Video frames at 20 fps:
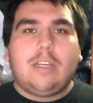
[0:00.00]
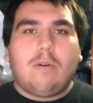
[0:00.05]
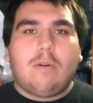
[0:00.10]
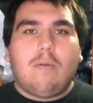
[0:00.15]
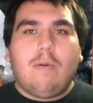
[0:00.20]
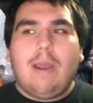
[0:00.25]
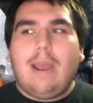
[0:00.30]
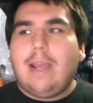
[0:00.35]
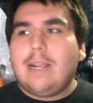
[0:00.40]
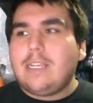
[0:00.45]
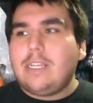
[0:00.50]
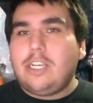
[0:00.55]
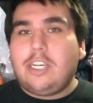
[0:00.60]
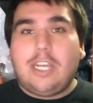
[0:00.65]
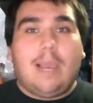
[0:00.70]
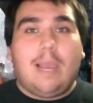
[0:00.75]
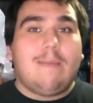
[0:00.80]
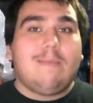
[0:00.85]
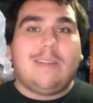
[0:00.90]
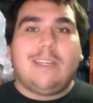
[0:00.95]
direct
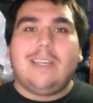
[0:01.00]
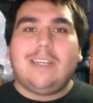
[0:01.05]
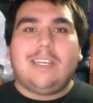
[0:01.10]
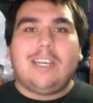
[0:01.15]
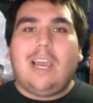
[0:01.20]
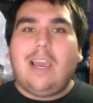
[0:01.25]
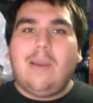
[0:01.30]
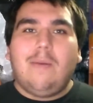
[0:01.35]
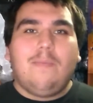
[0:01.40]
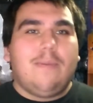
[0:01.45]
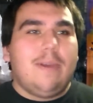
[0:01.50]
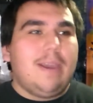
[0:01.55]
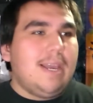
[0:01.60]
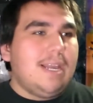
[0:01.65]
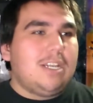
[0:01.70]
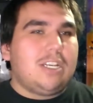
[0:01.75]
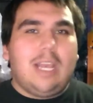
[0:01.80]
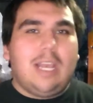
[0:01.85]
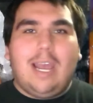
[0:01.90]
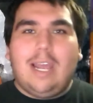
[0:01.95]
James and the Giant
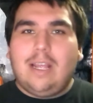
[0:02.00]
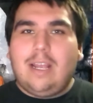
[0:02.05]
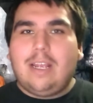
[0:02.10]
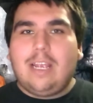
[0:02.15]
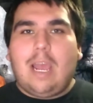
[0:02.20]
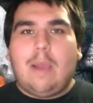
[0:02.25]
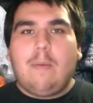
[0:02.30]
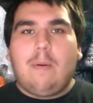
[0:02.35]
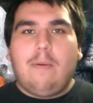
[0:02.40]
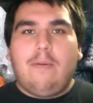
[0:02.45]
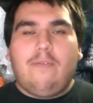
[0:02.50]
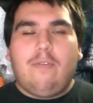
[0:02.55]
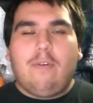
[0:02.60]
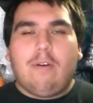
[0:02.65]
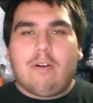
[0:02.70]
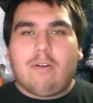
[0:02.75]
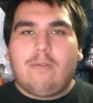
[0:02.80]
Peach and The Nightmare Before